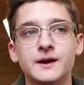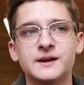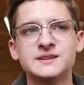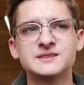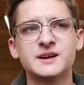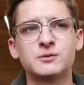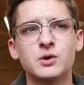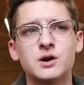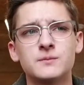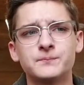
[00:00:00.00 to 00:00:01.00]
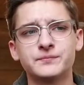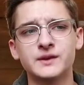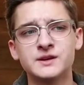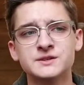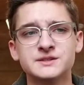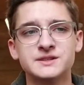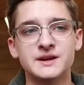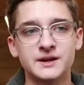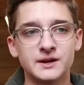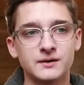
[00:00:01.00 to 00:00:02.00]
And he said, well, here's the
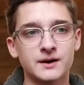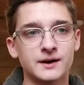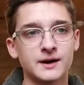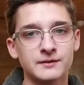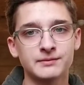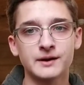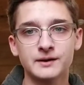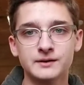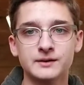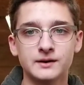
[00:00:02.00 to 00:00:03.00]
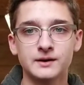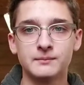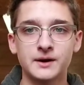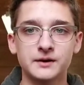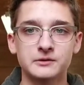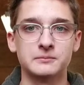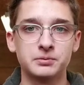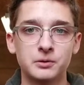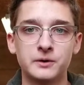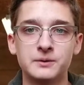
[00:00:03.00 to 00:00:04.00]
thing, I fired my other
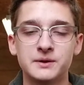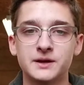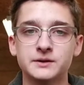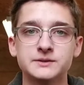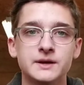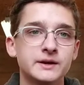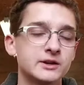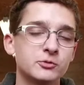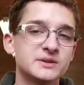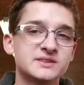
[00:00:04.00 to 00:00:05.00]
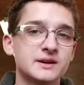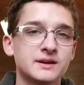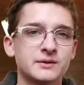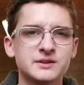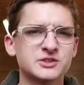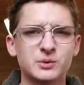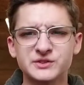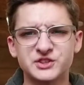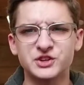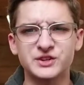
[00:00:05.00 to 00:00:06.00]
employee because he would be saying, he just
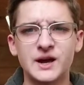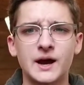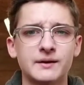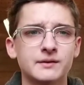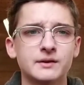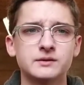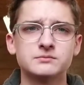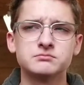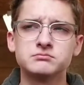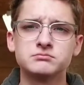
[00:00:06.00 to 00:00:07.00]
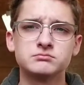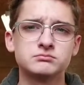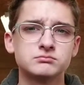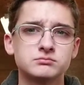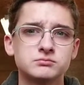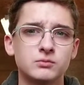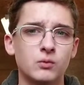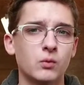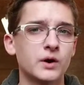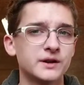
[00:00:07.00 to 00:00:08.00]
wasn't a good guy. And we were like,
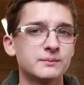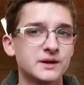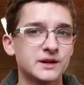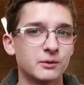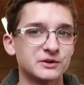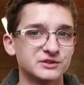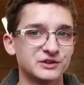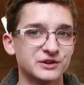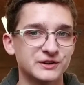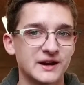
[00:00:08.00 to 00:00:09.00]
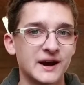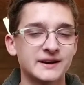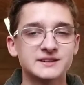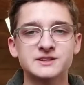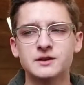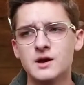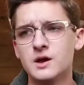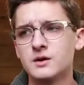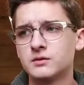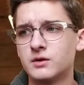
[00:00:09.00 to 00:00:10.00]
what do you mean he wasn't a good guy? And he said,
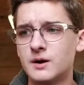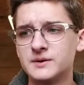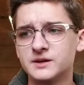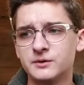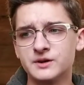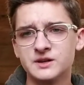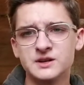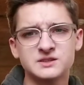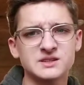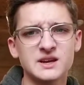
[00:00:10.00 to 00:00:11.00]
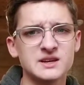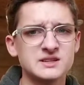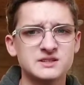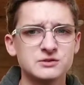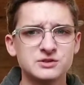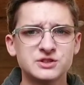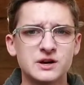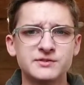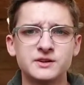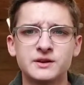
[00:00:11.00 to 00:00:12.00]
well, he'd say he'd do
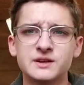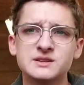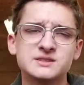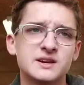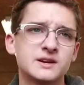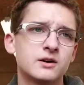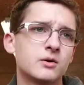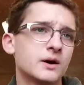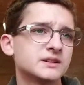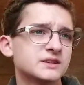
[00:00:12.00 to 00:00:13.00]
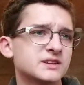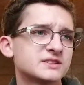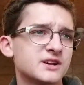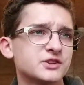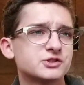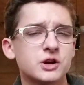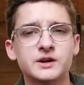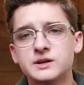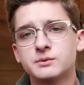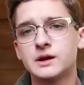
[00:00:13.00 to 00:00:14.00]
stuff, like he'd say, oh, I did this on the
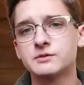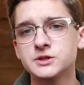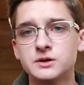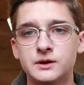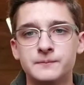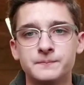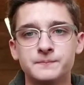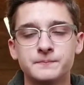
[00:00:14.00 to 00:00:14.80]
truck, and he would never do it.